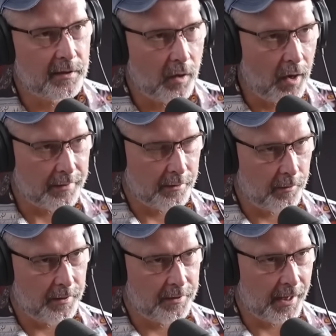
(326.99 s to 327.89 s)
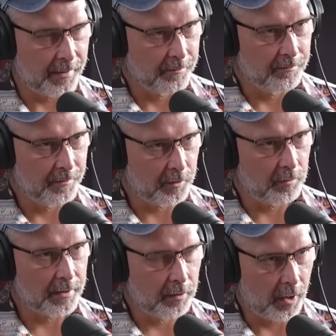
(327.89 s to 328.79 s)
hot all the time, you know,
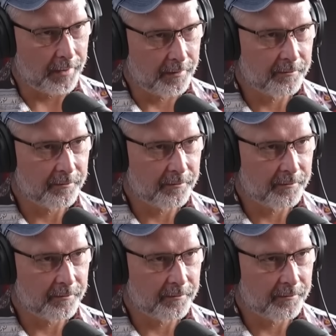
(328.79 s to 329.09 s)
red hot.